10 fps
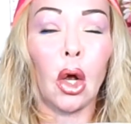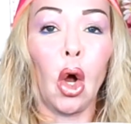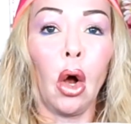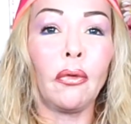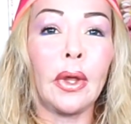
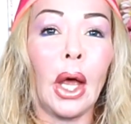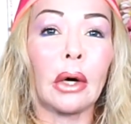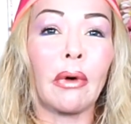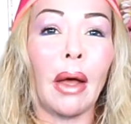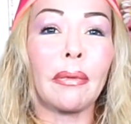Coffee
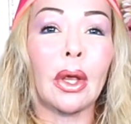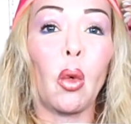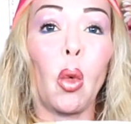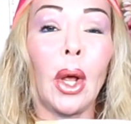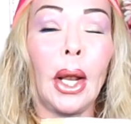Arabic
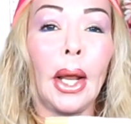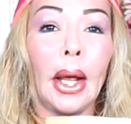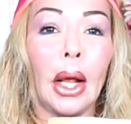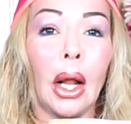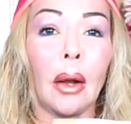will
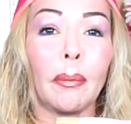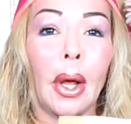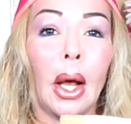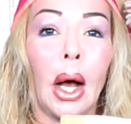help